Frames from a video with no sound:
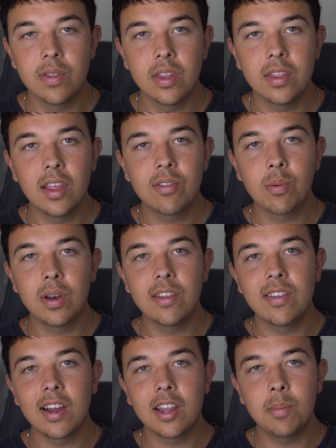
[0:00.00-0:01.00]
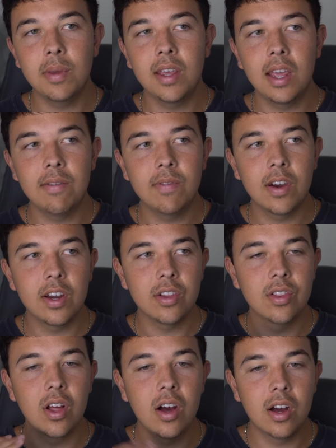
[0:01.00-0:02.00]
this one is not going to be a very
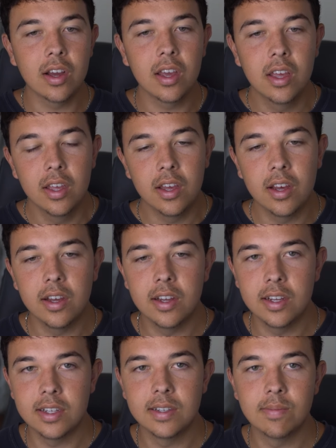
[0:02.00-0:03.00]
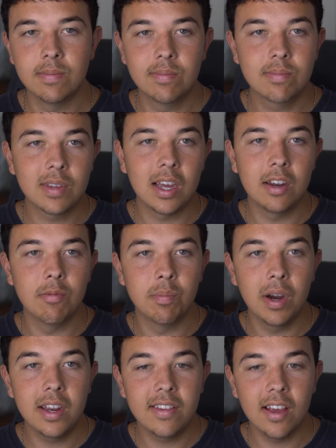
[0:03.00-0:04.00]
long kind of
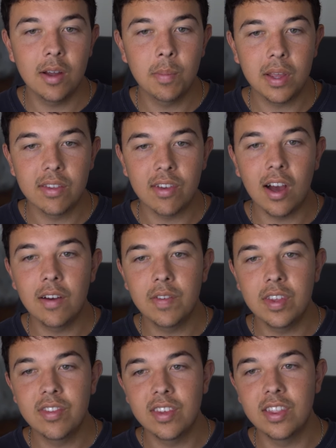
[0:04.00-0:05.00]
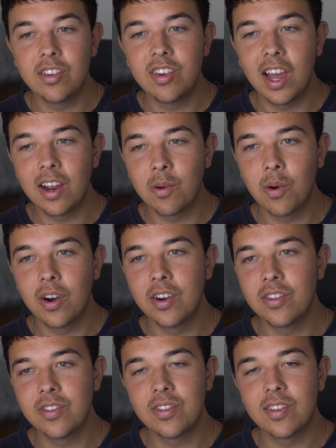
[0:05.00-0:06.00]
breakdown, because obviously the
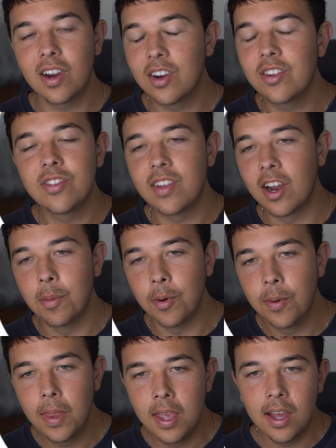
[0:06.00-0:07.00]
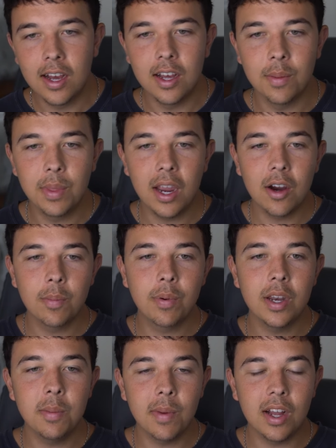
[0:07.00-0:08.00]
Jaguars are just terrible. They are
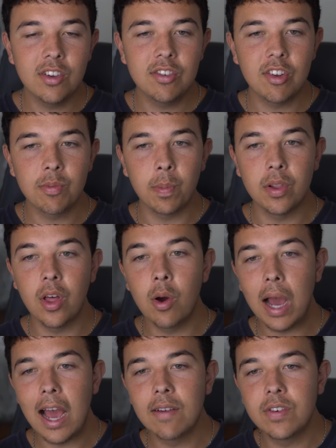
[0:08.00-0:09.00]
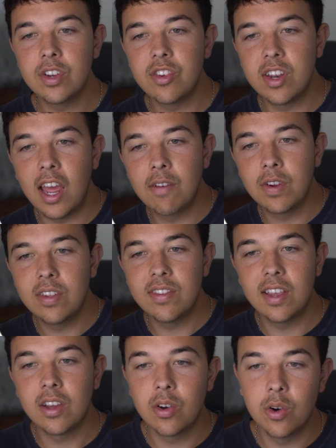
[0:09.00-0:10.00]
pretty much just below average in every
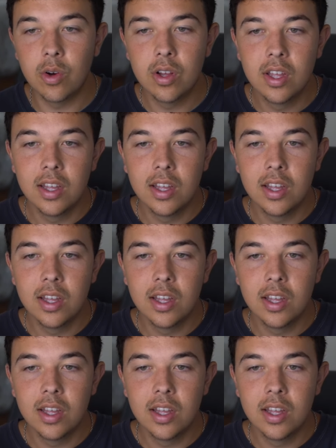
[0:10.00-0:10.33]
single